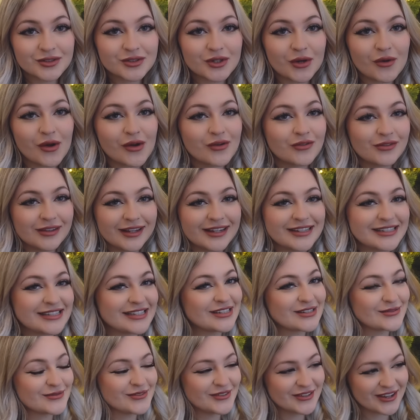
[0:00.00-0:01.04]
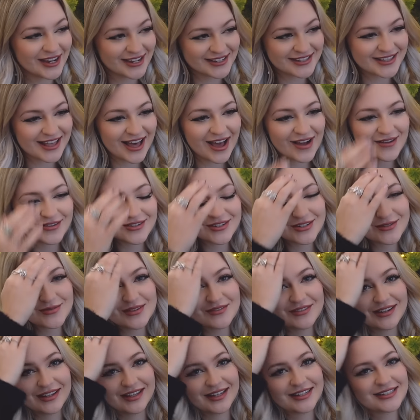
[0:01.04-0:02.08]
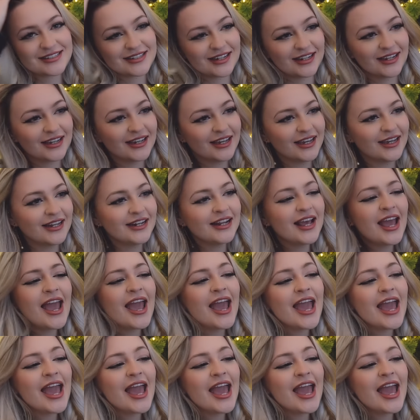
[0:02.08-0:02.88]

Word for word: So hopefully I see some of you guys there, which will be really exciting.